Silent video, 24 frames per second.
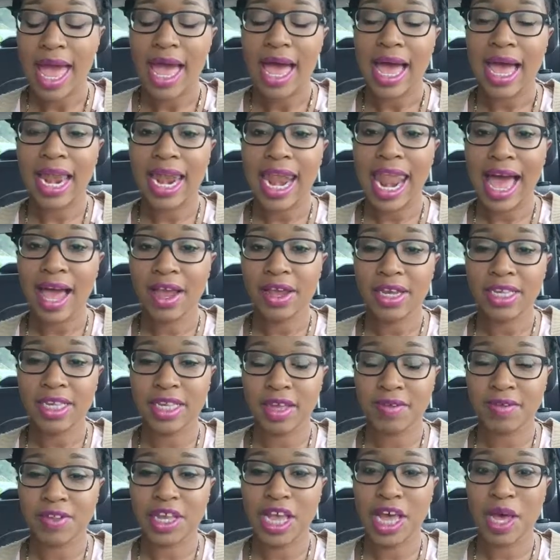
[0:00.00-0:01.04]
Allow
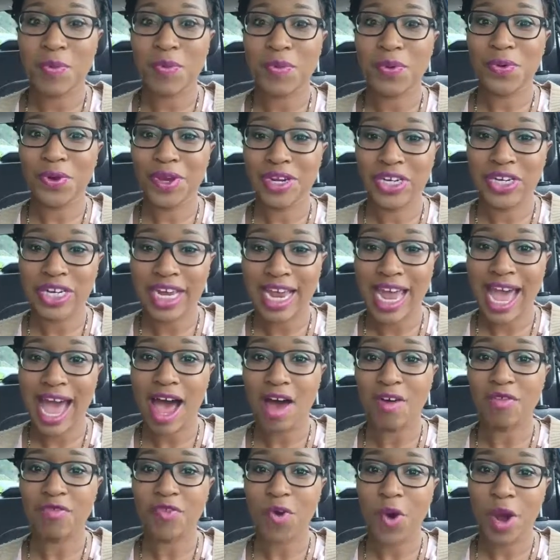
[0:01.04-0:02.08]
yourself to appreciate
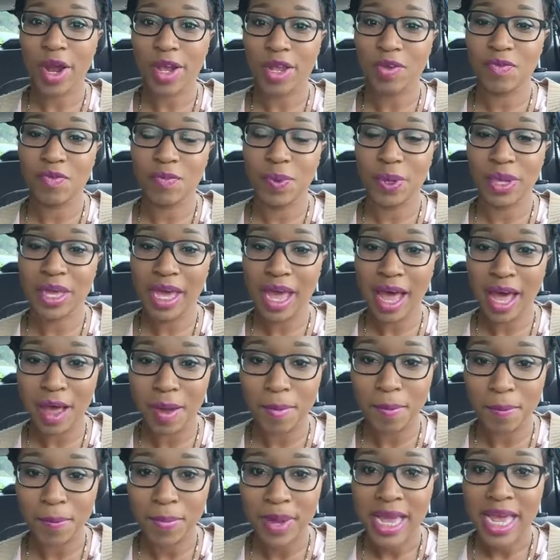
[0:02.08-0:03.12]
how far you've
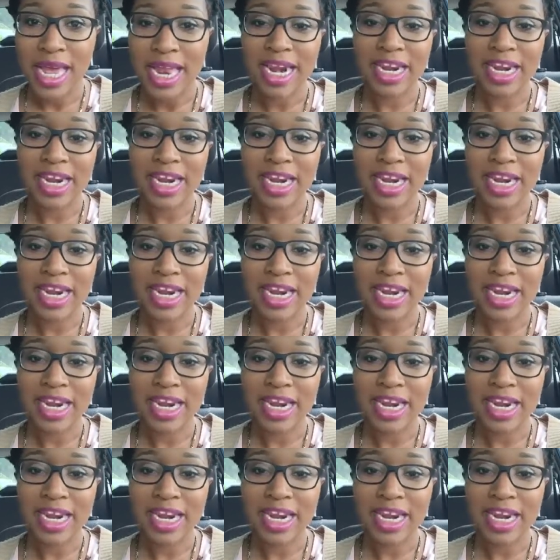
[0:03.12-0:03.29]
become.